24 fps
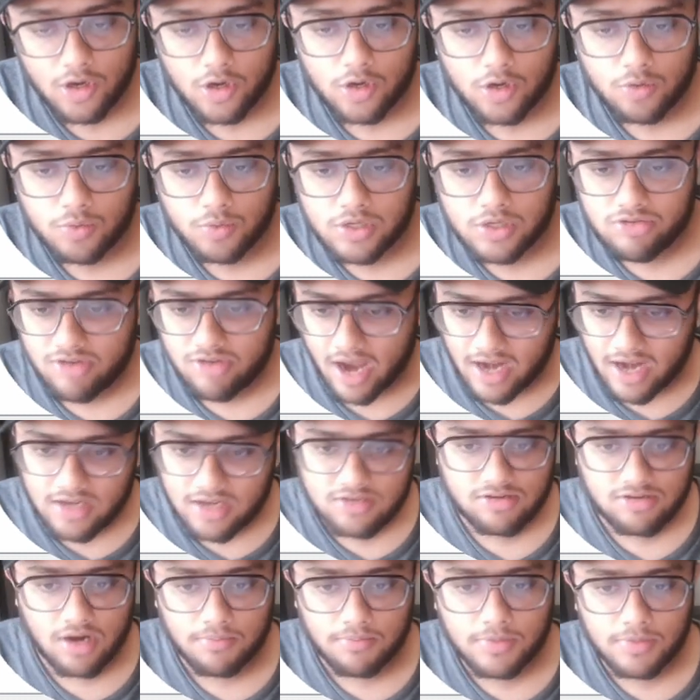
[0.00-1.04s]
We tried
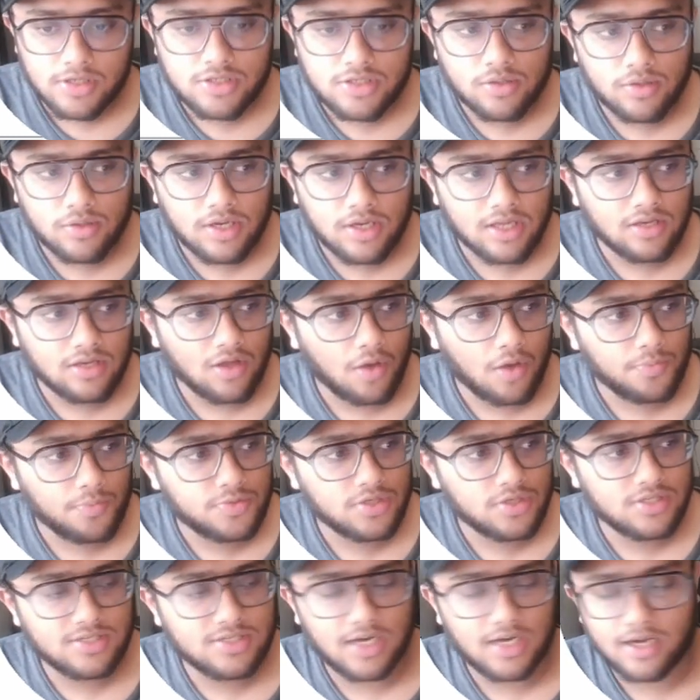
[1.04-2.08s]
troubleshooting the
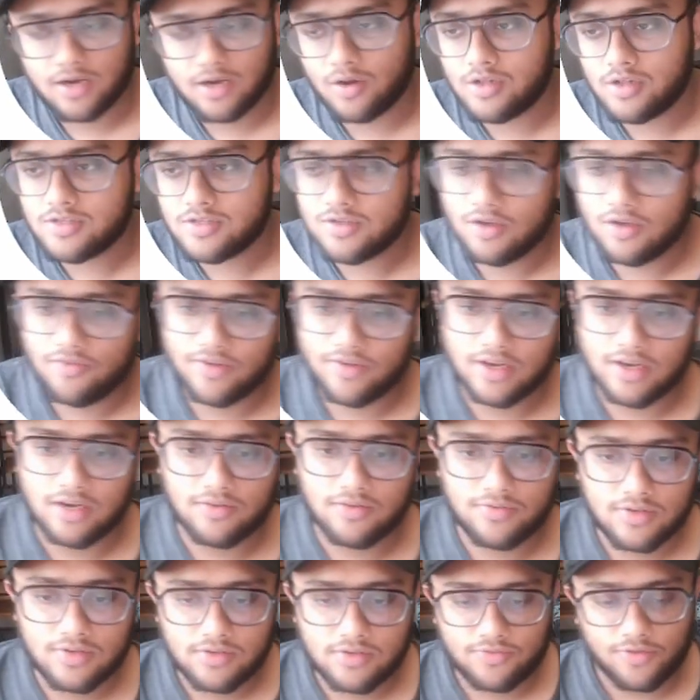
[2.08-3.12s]
options that are also
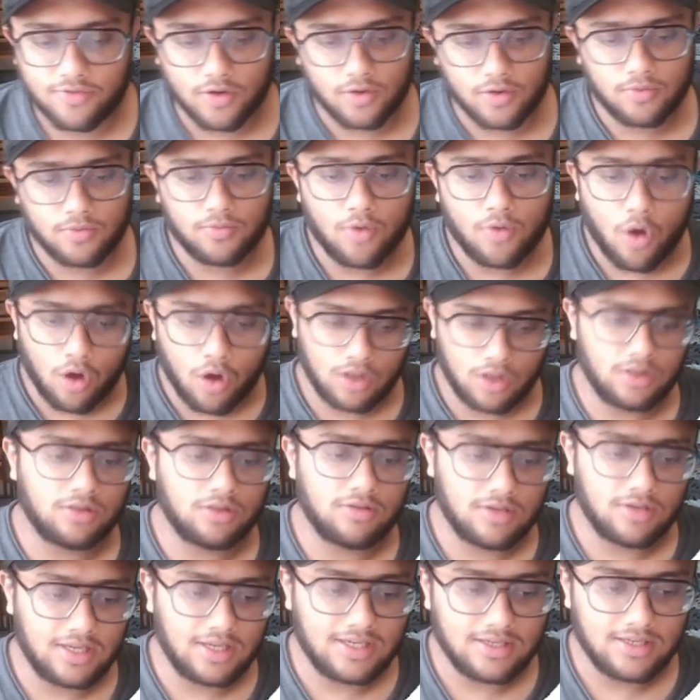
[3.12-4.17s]
available for all
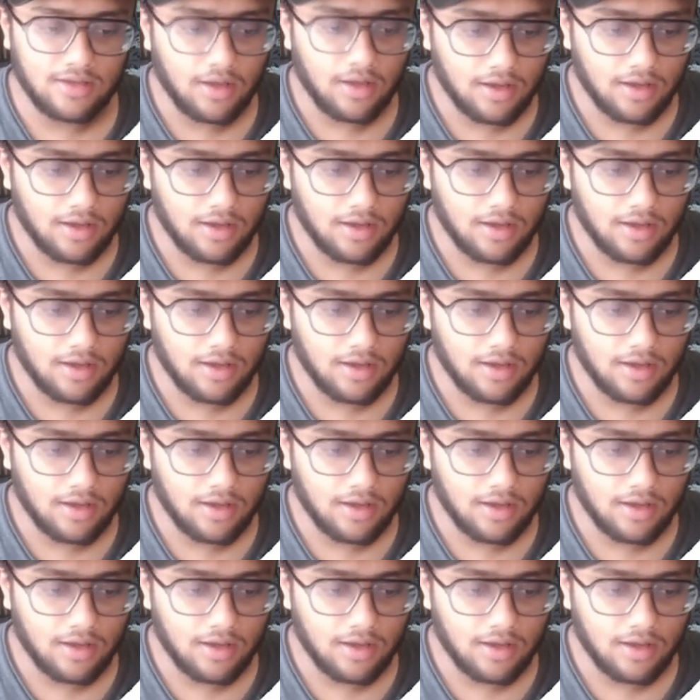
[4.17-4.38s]
three,